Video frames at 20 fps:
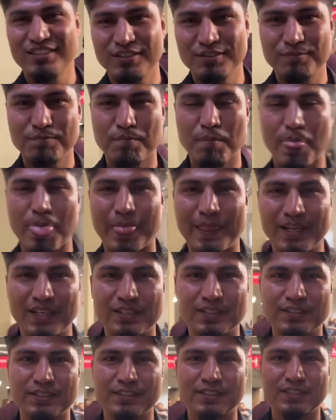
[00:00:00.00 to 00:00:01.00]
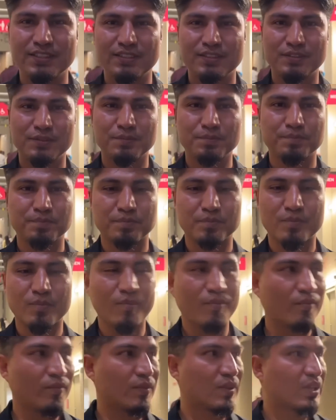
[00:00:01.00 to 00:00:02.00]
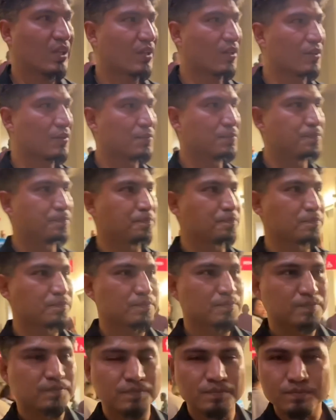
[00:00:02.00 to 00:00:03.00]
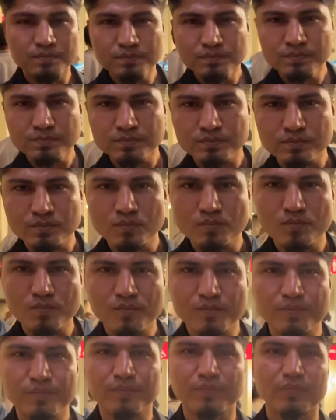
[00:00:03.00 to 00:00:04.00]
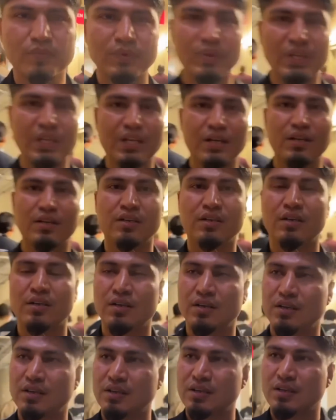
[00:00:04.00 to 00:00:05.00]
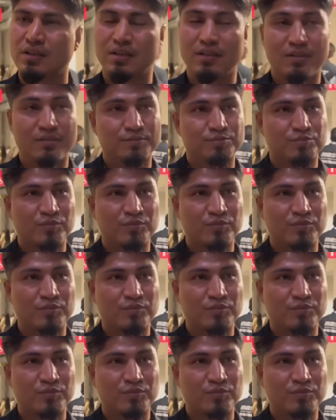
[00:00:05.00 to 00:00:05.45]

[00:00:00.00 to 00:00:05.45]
Fight Hub TV, here with Mikey Garcia. Mikey, immediate thoughts on what we just witnessed.